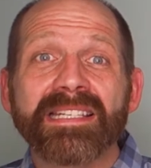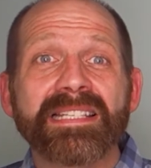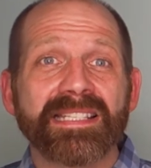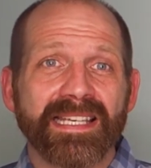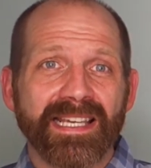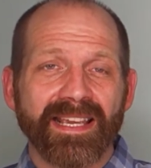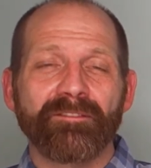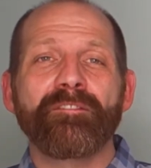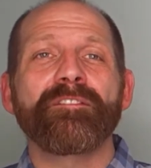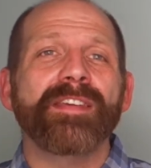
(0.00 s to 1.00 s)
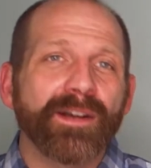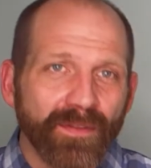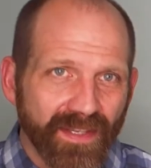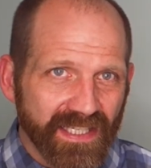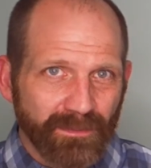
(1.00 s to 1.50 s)
to see and feel
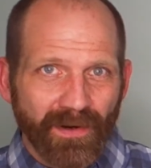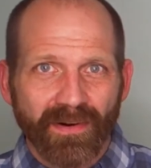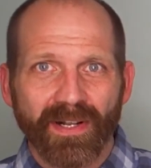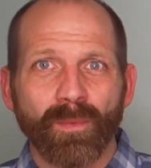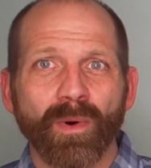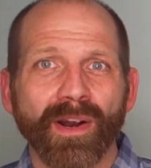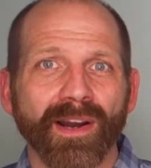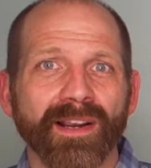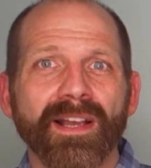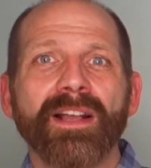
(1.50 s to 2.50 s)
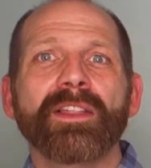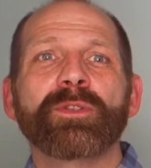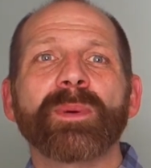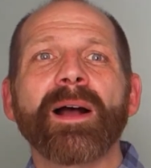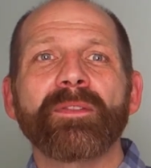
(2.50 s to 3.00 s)
the Spirit at work
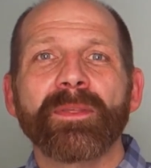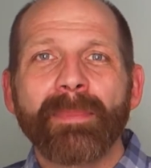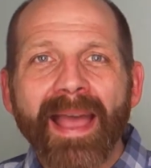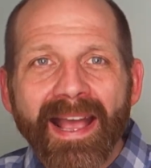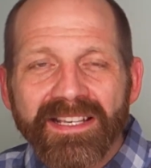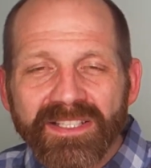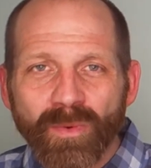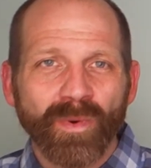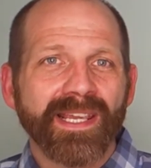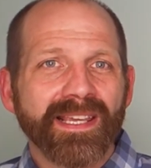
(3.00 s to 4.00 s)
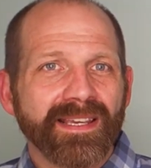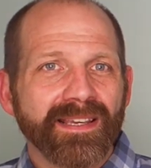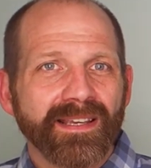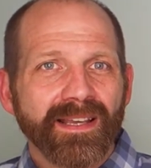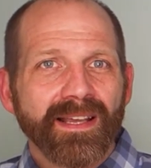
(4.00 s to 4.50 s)
throughout the past
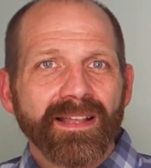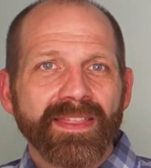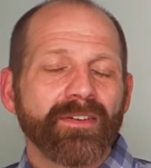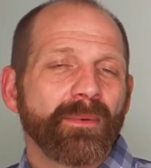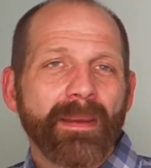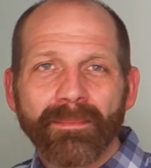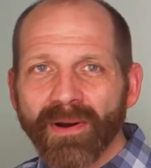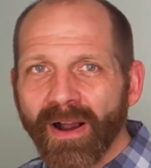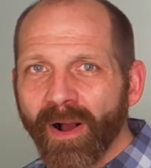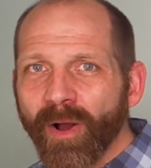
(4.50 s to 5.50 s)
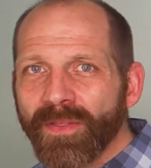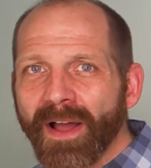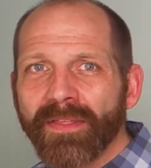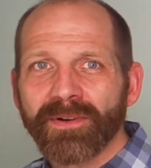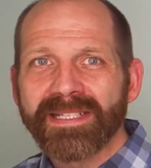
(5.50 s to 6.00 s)
week. They remember all the
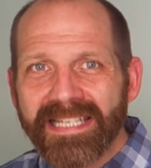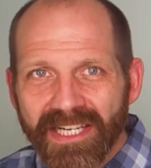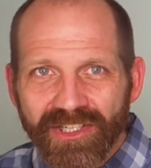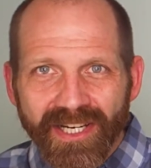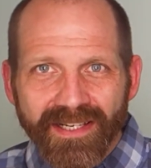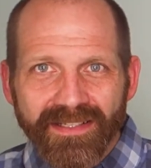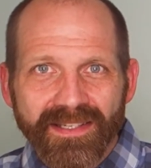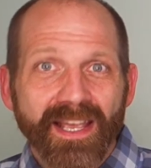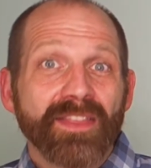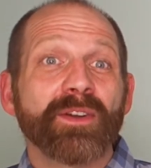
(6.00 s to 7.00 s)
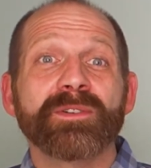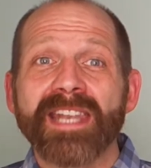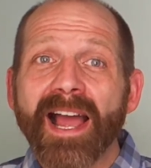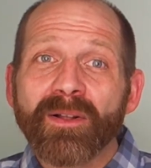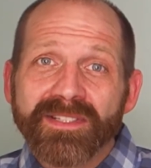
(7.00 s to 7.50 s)
other teachings. Their
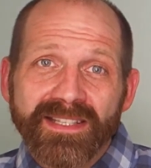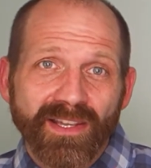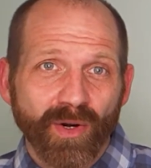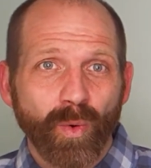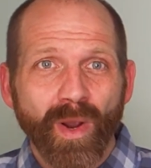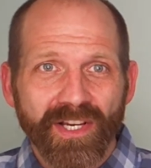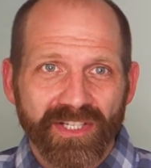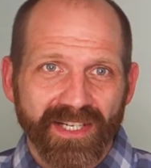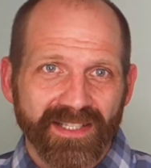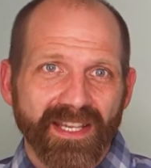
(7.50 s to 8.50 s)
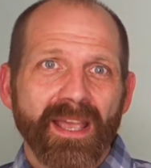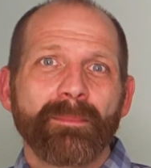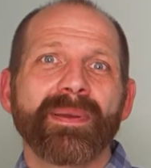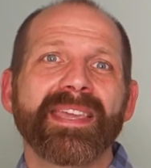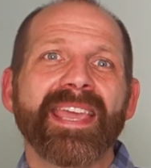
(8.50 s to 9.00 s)
doubts and their questions
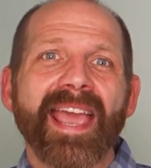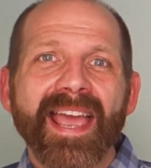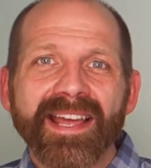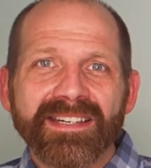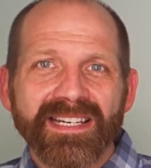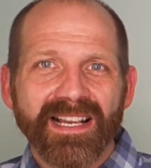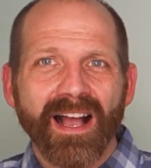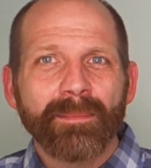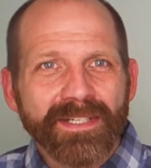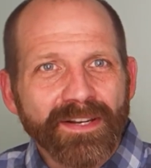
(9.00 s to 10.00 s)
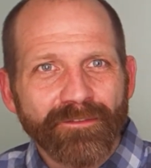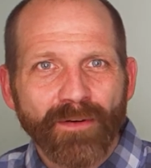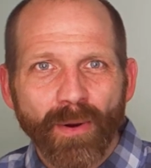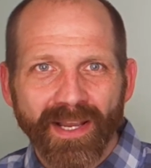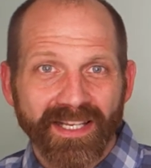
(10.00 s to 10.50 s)
began to come into
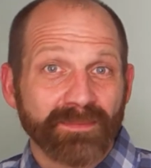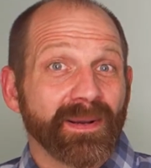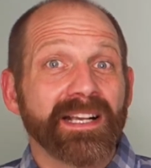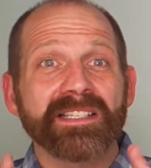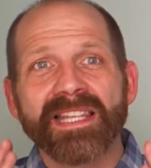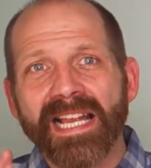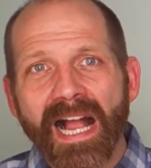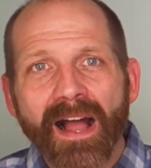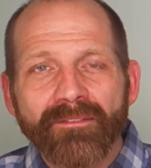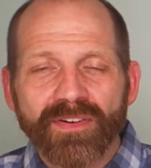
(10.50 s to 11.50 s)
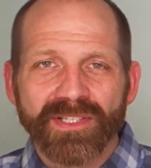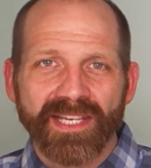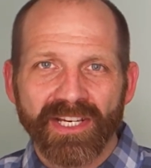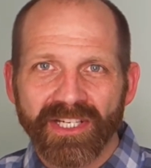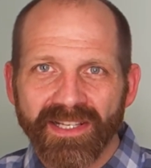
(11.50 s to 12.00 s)
focus because of the
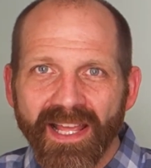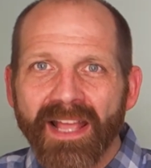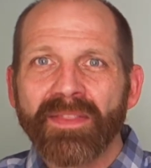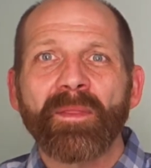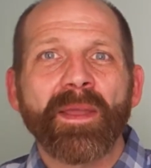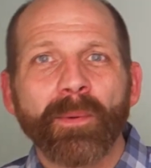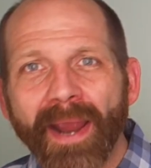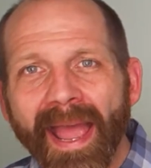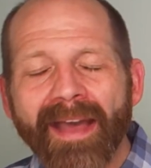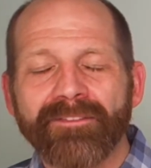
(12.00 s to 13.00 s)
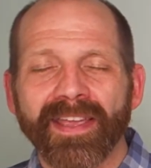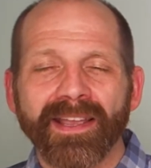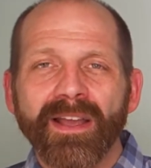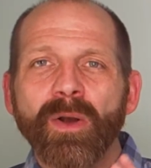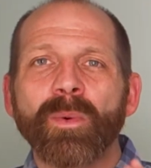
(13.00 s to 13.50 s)
conversation that they were
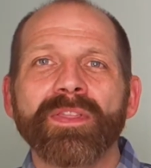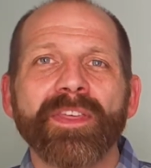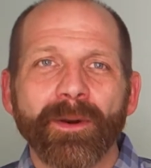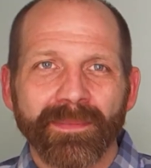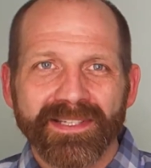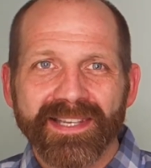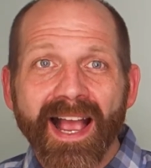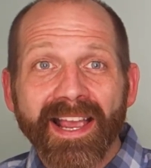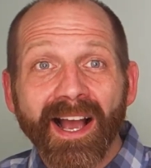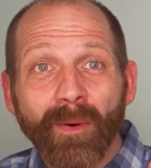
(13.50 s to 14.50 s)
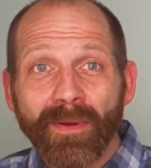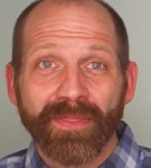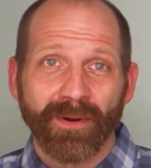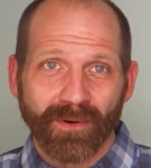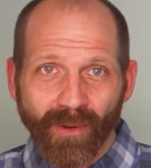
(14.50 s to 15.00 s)
having with their Messiah, with
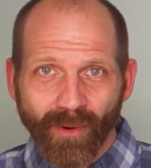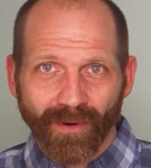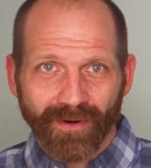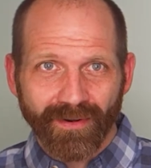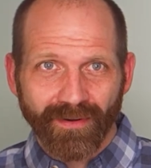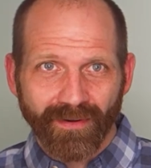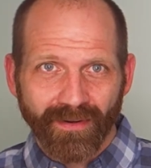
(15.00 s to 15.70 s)
their Lord.